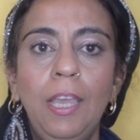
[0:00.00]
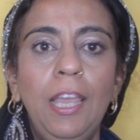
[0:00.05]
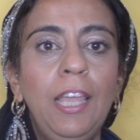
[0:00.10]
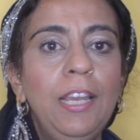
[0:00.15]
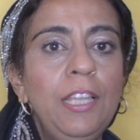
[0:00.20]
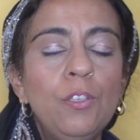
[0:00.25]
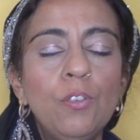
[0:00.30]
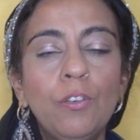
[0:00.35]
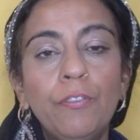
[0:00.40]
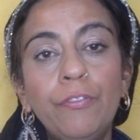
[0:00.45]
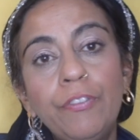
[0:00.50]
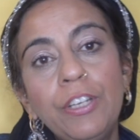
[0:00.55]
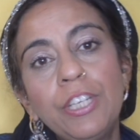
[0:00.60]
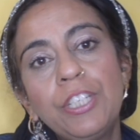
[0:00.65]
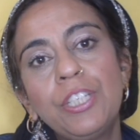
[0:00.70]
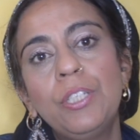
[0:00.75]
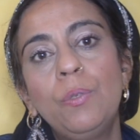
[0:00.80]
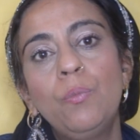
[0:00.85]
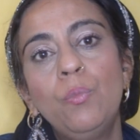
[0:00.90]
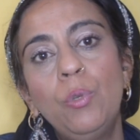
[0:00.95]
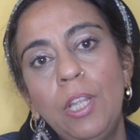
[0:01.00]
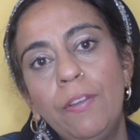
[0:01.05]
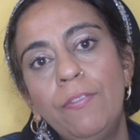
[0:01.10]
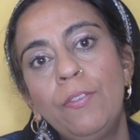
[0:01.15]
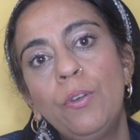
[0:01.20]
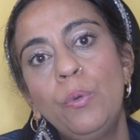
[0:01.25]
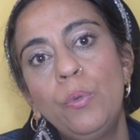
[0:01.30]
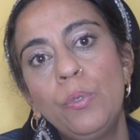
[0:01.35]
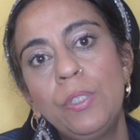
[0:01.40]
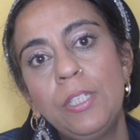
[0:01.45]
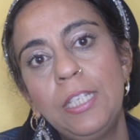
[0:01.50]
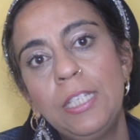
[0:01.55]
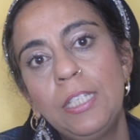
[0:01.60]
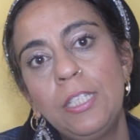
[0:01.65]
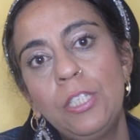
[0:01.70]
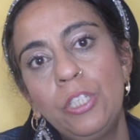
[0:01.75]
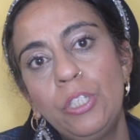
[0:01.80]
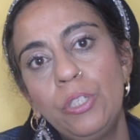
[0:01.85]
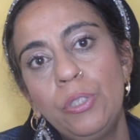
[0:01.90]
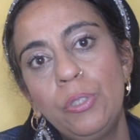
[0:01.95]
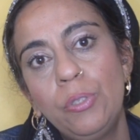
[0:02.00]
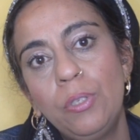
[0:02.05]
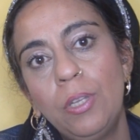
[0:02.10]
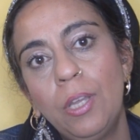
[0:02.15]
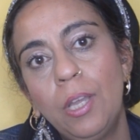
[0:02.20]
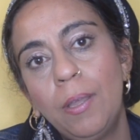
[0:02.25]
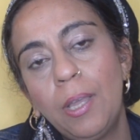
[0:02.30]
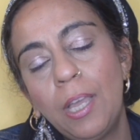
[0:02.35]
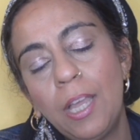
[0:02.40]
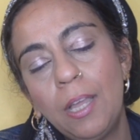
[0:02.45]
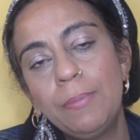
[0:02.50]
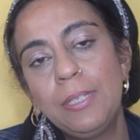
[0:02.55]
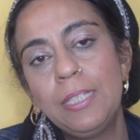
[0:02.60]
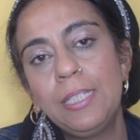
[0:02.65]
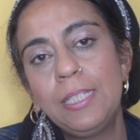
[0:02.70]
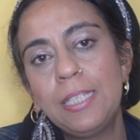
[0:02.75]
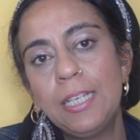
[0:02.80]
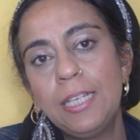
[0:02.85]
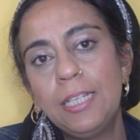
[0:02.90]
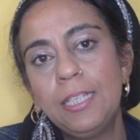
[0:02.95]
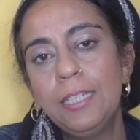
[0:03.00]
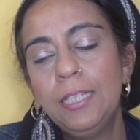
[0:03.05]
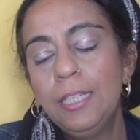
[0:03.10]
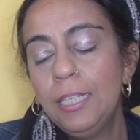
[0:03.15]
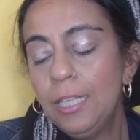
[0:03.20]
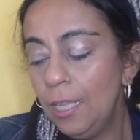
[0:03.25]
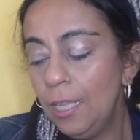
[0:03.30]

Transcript: any sort of friction will have caused it to come undone.